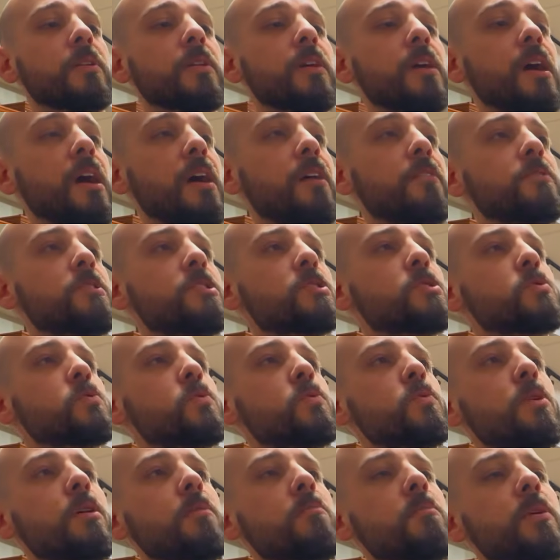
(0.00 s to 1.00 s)
they have this
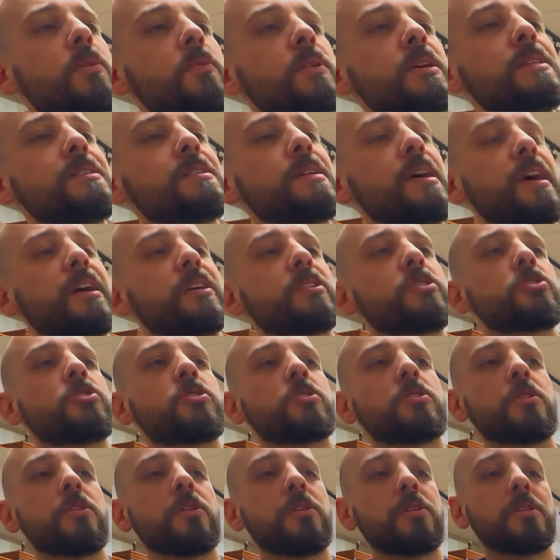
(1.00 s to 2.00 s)
rubbery
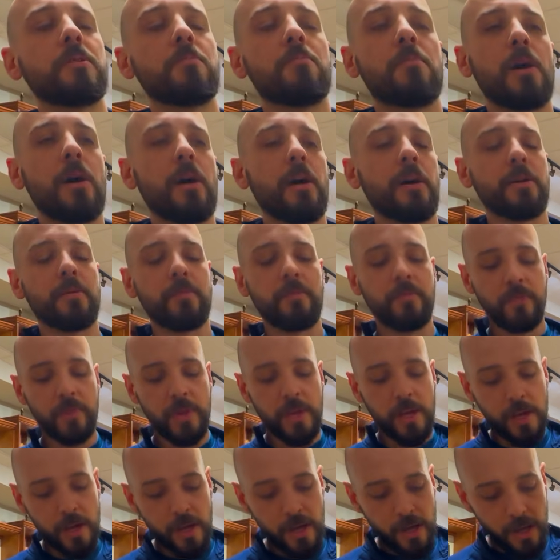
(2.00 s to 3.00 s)
texture on the bottom
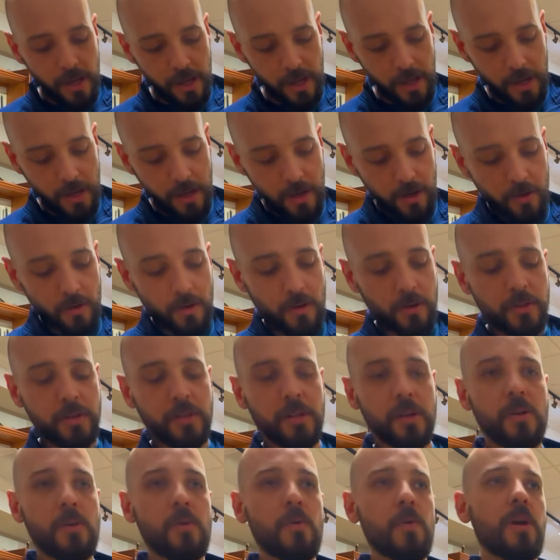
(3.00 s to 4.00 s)
and on
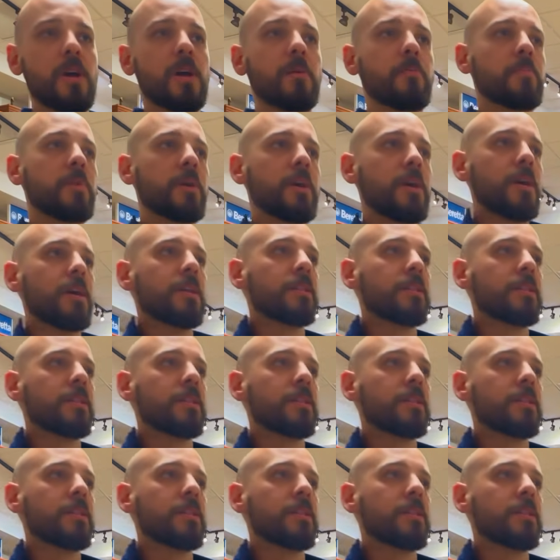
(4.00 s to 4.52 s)
the grip.